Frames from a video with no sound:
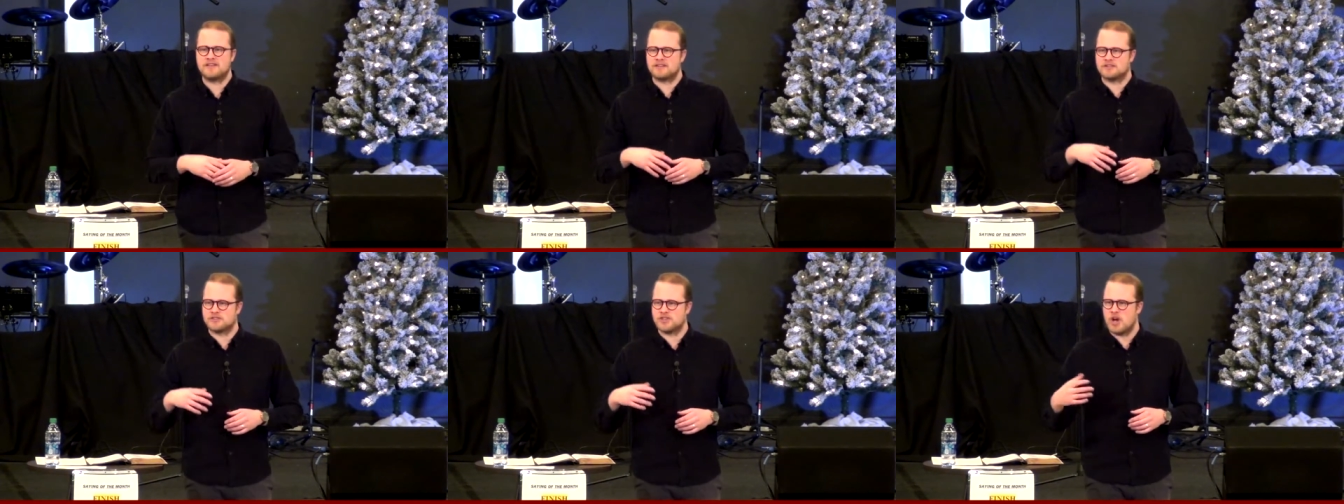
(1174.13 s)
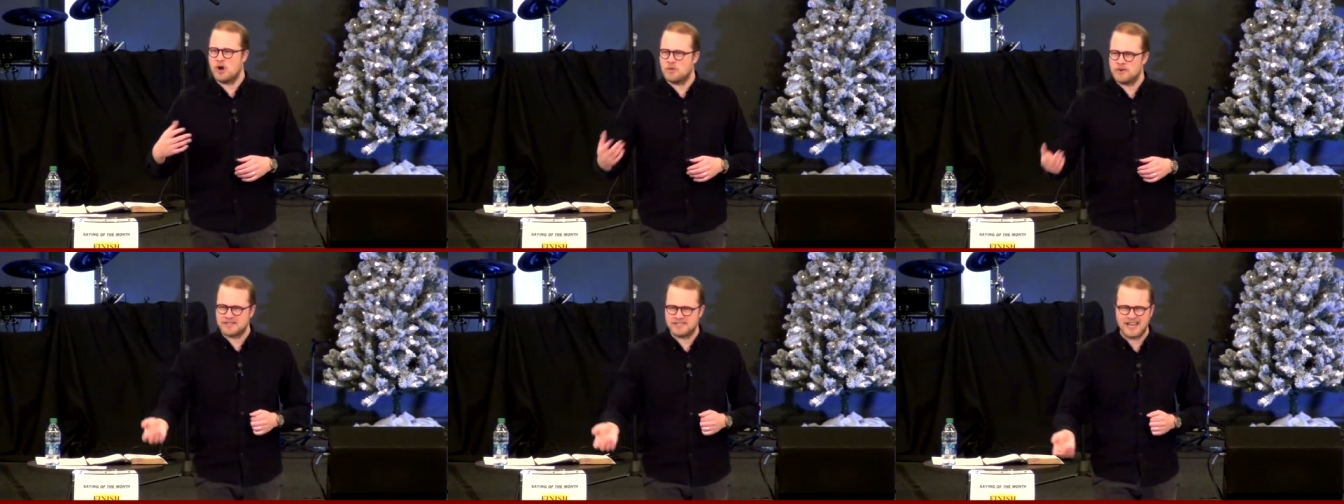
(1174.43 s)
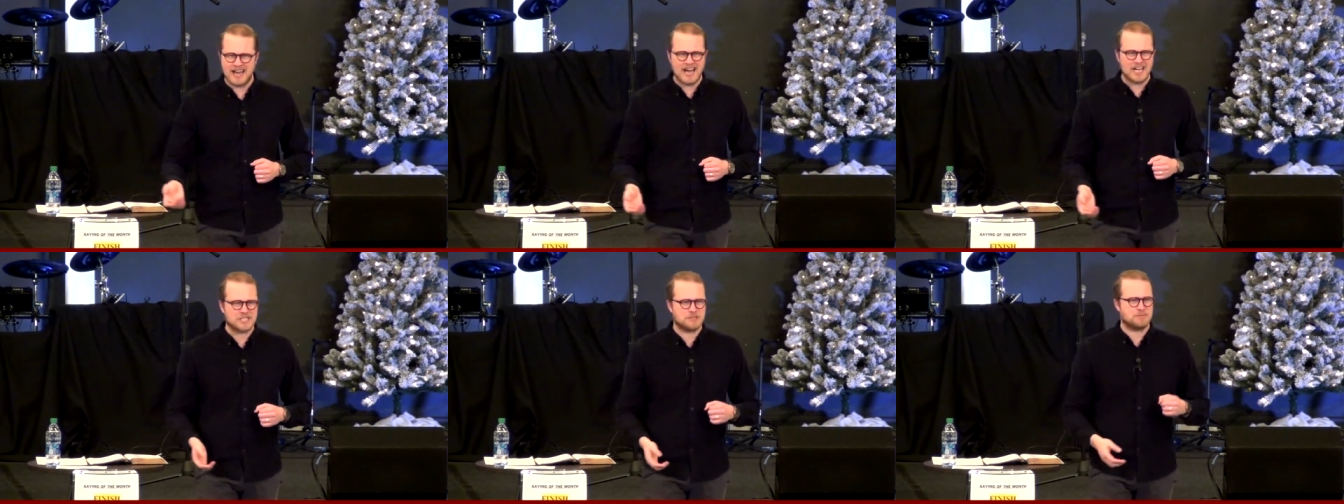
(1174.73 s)
There's always
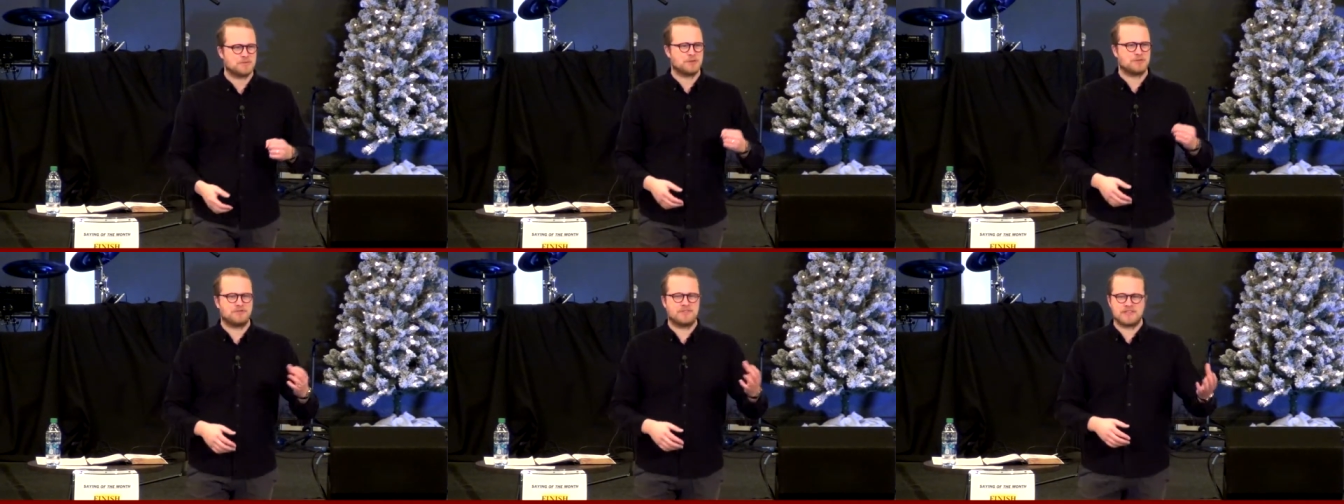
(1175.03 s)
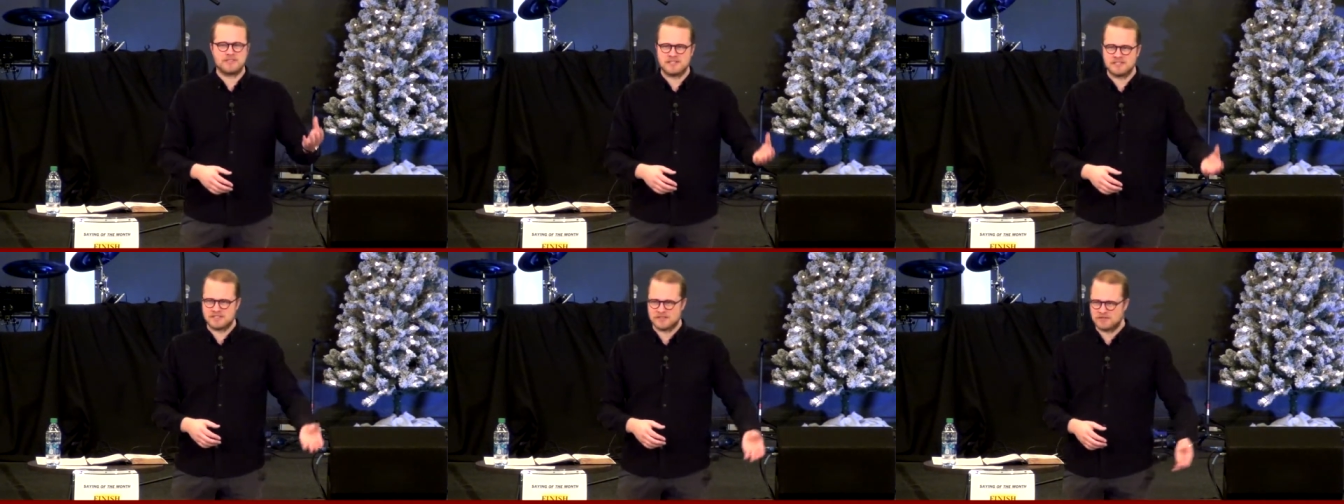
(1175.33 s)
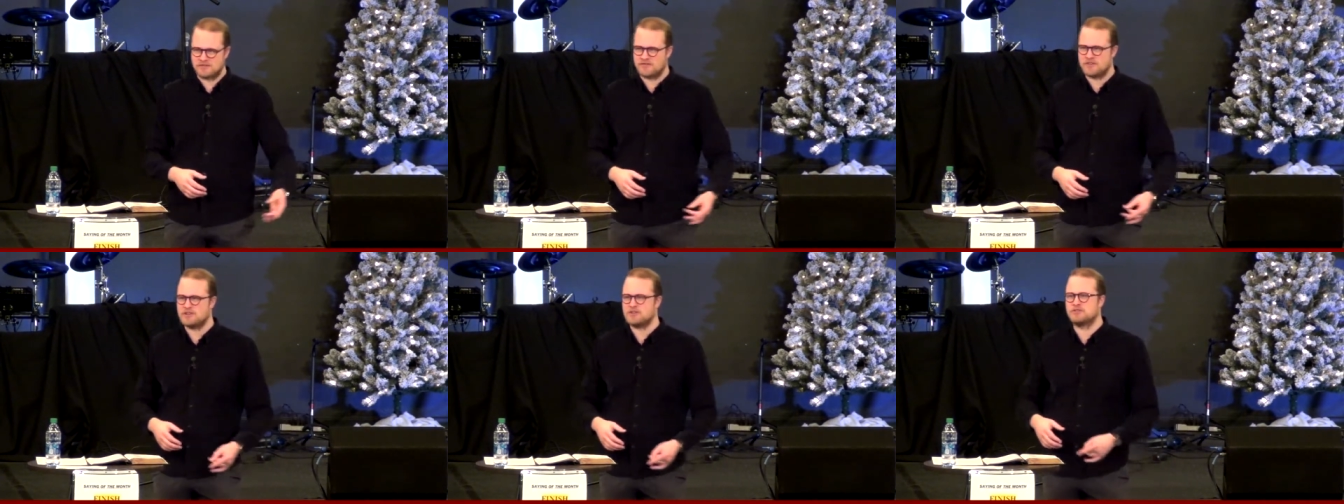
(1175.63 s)
hospital visits
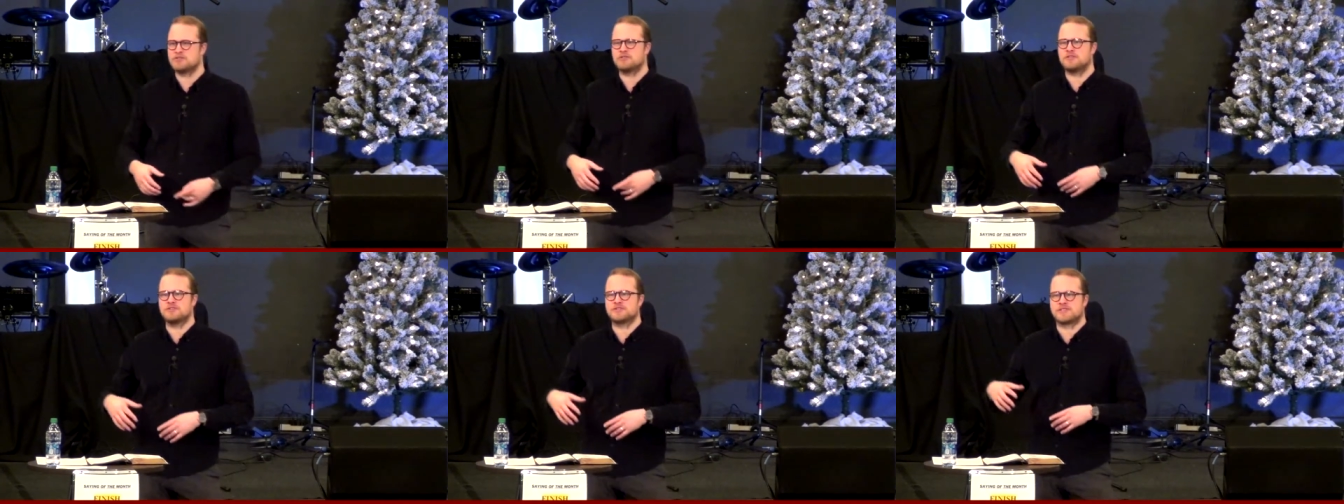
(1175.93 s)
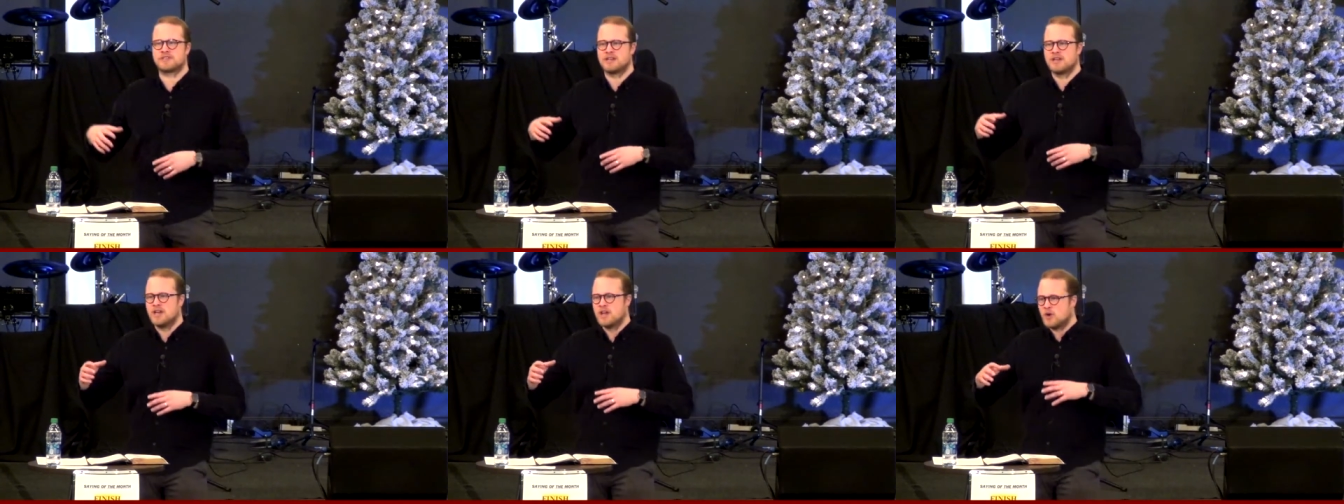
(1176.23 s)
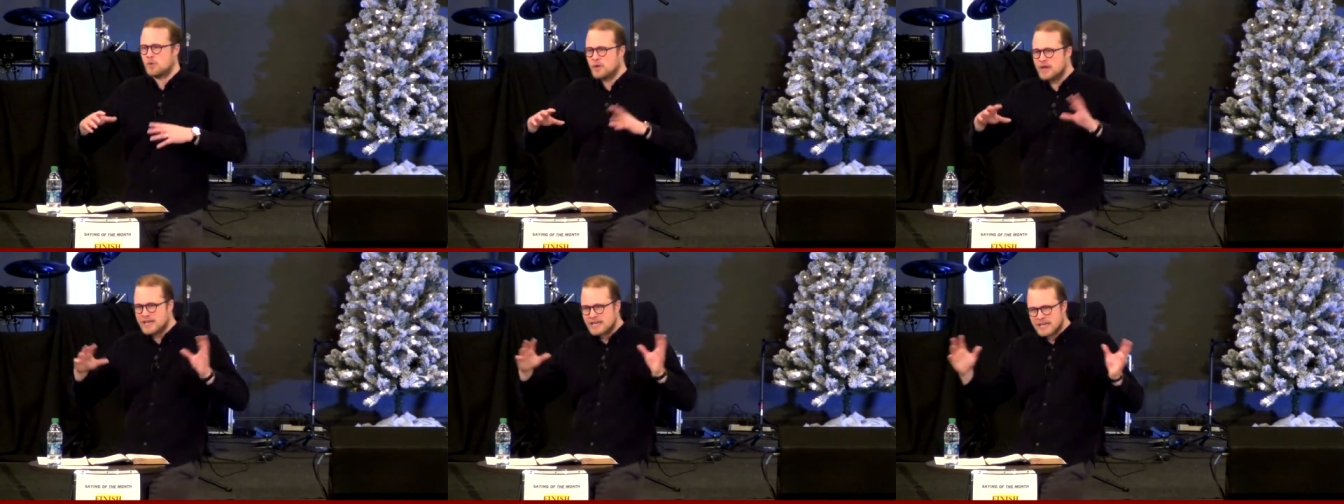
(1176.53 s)
and funerals and
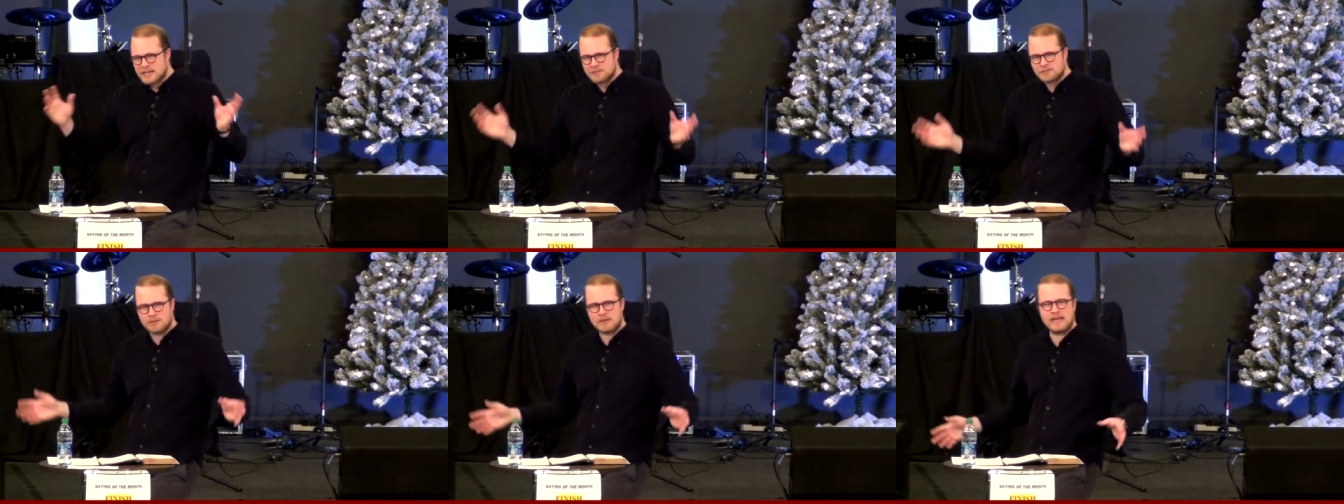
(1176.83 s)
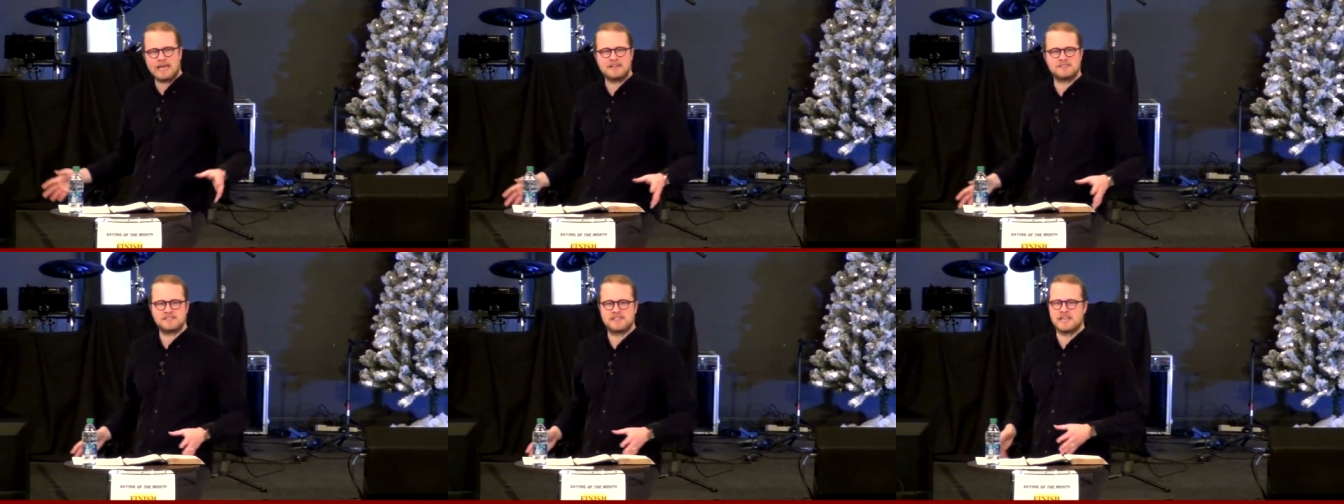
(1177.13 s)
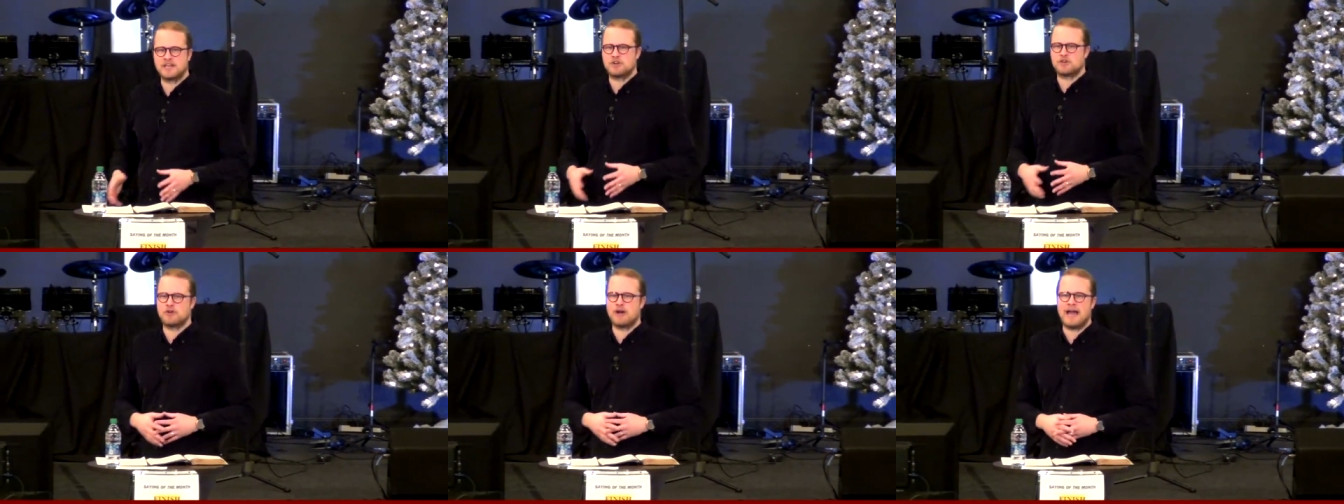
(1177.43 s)
weekend plans
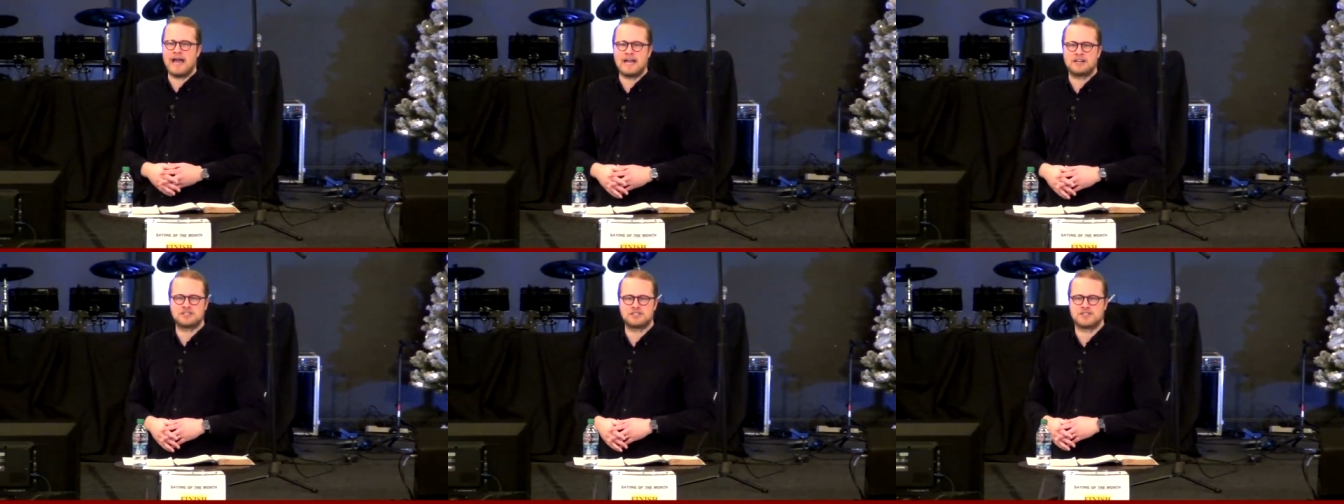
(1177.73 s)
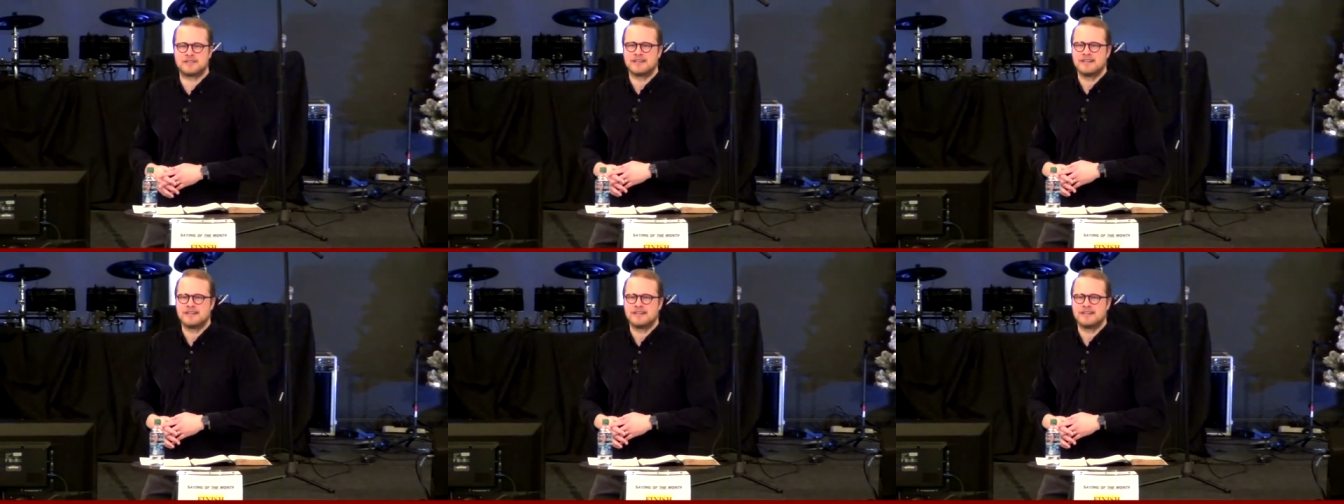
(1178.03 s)
get crashed.